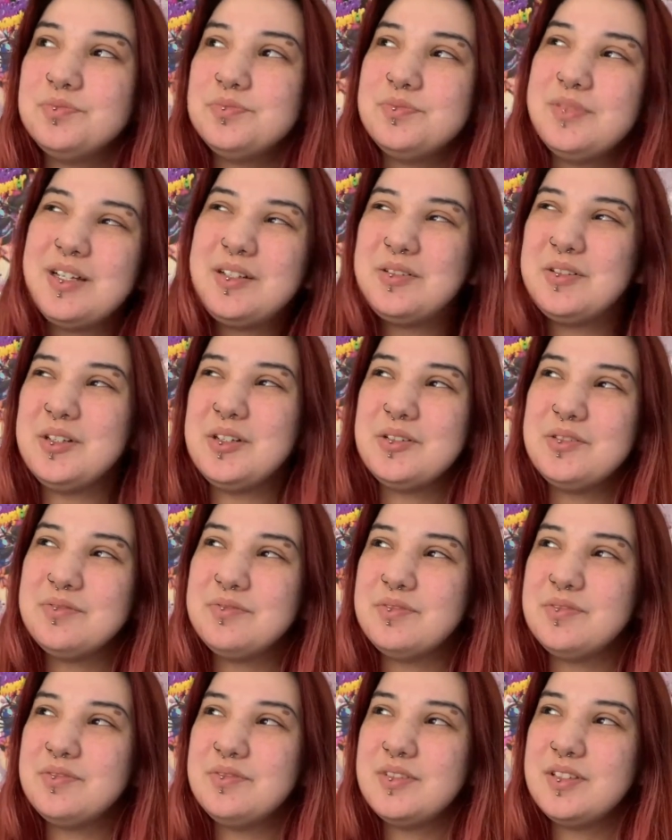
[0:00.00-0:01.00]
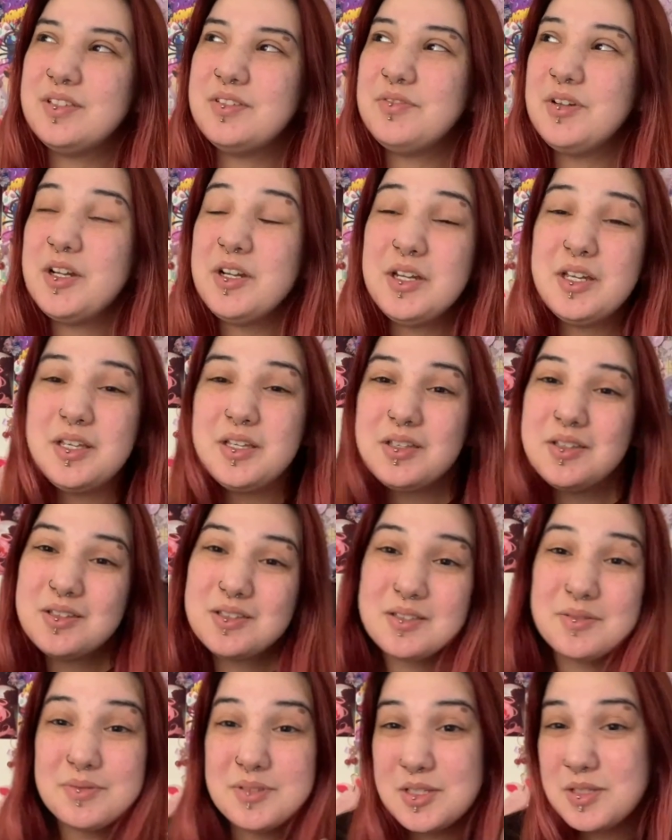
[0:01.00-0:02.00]
I don't know, it's very,
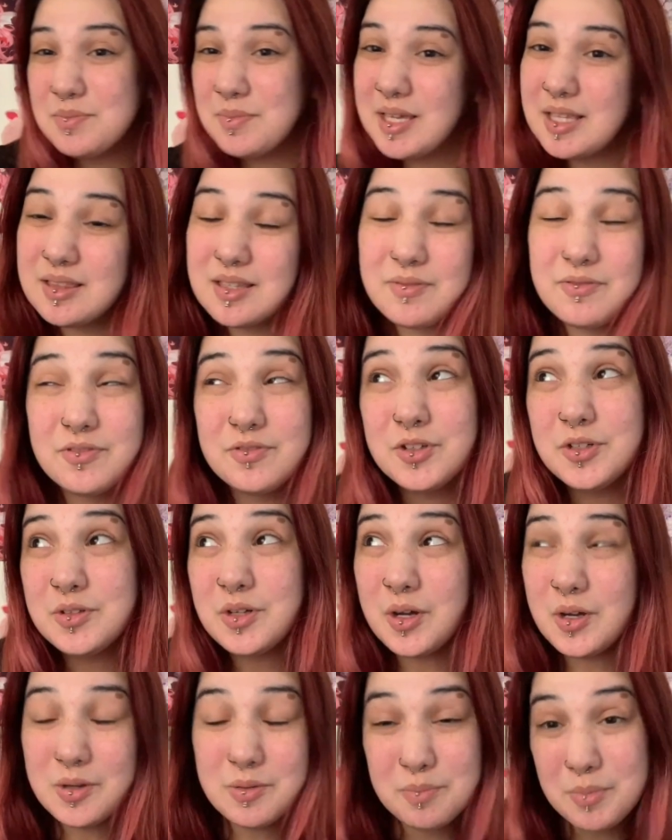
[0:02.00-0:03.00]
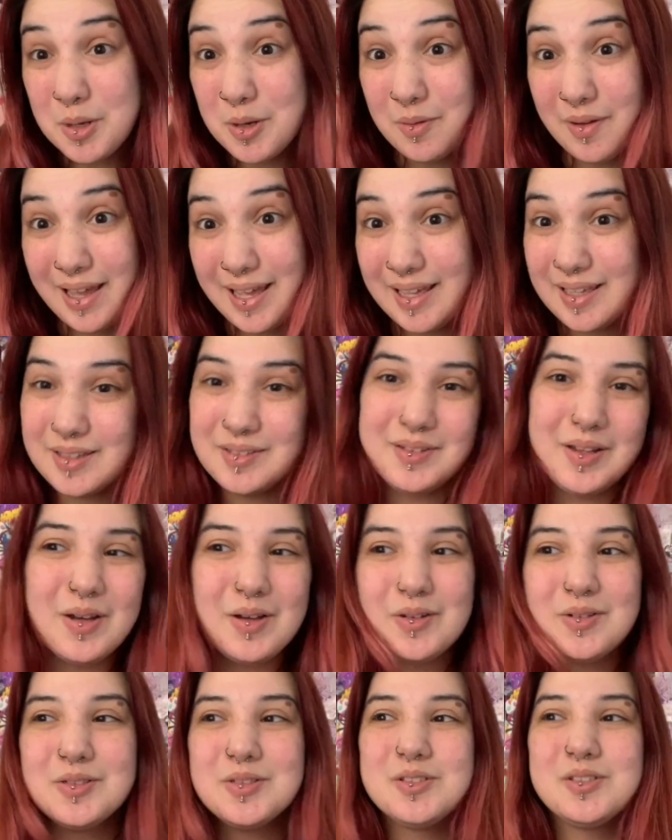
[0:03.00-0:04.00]
just make the food all moe, you
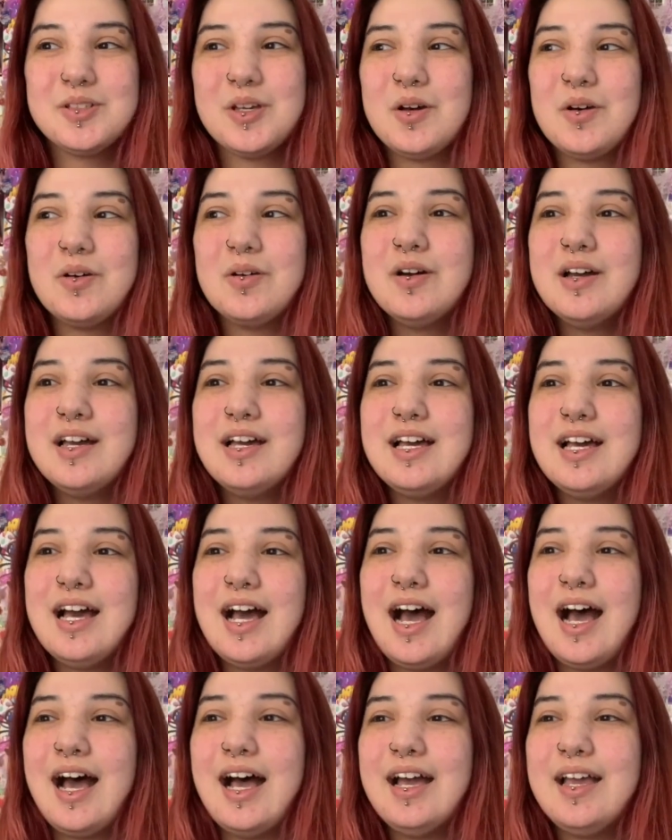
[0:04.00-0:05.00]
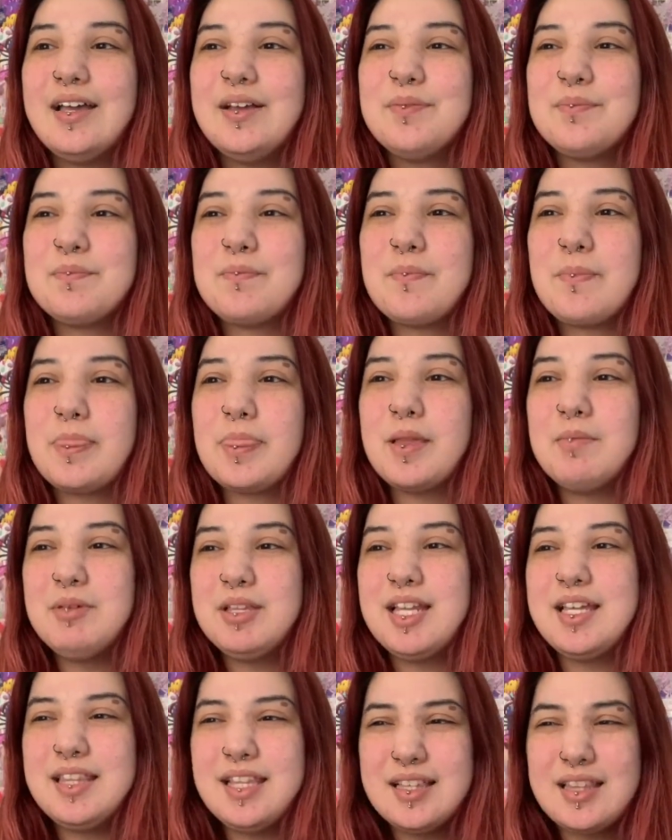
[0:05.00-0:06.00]
know? So I mean,
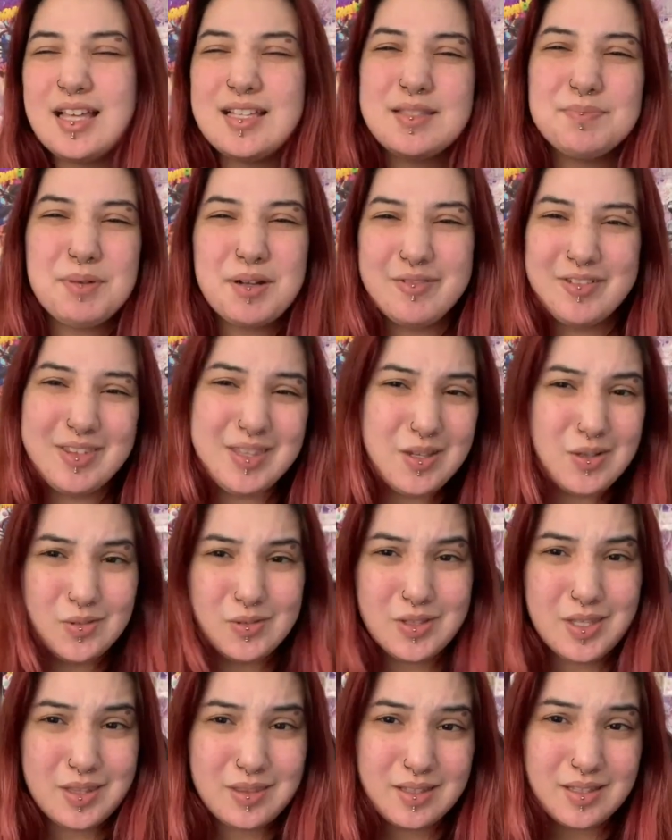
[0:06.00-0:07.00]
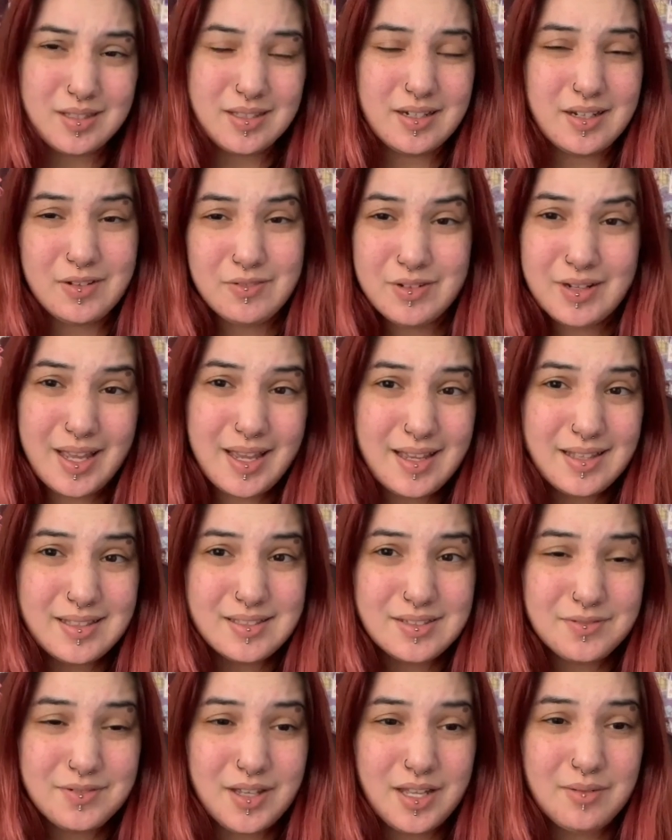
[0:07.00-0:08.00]
I think that's probably the only thing that I would add
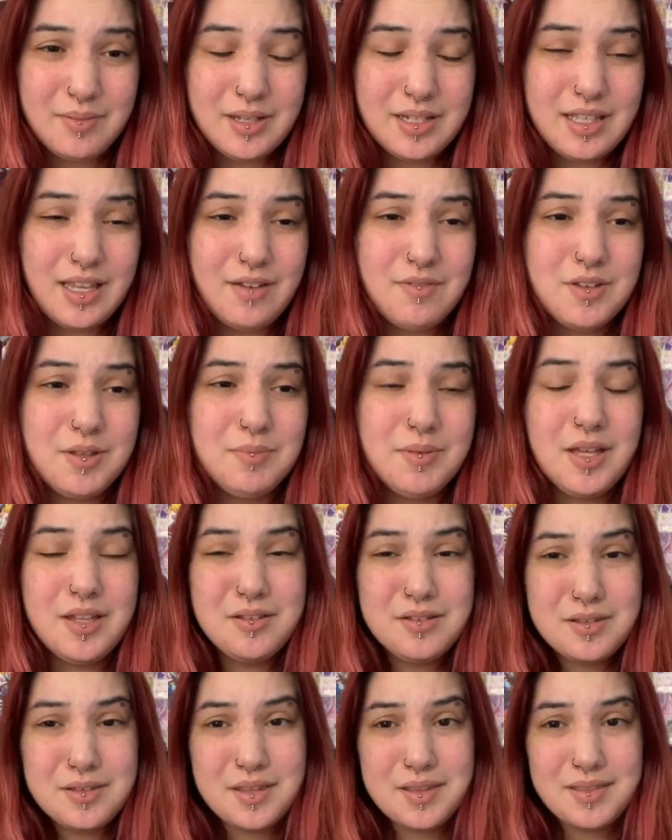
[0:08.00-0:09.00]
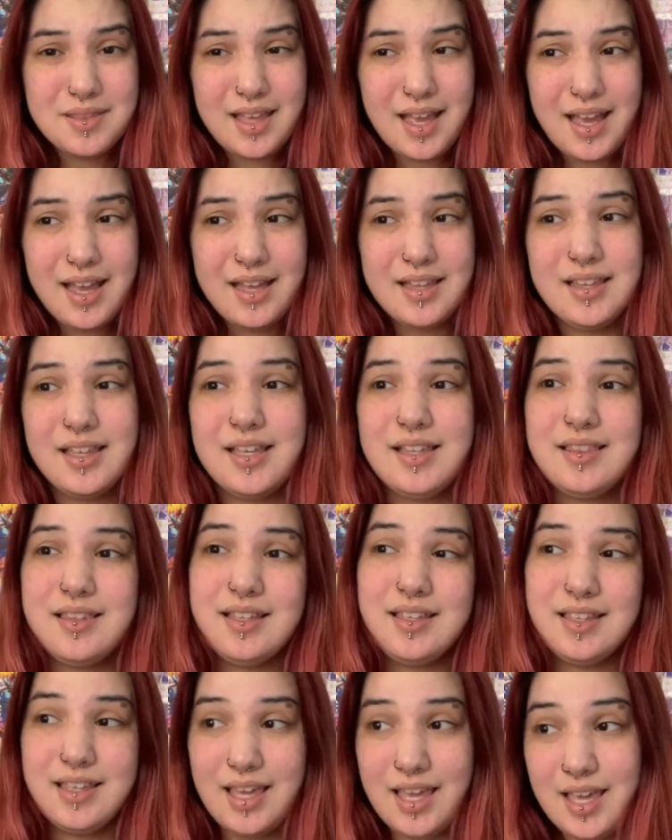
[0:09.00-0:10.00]
to Fanimaid Cafe. But other than that, like the
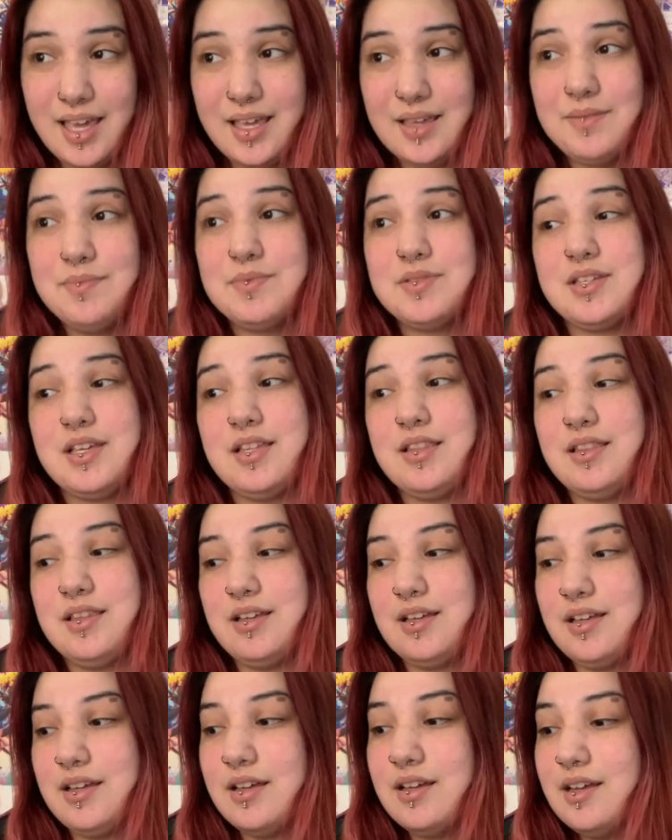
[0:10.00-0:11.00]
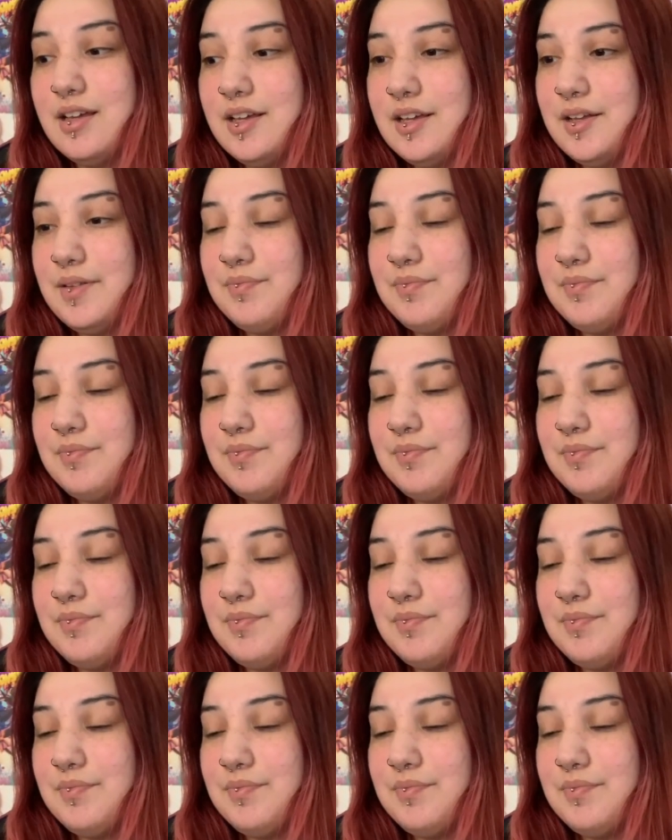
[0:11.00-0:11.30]
games and the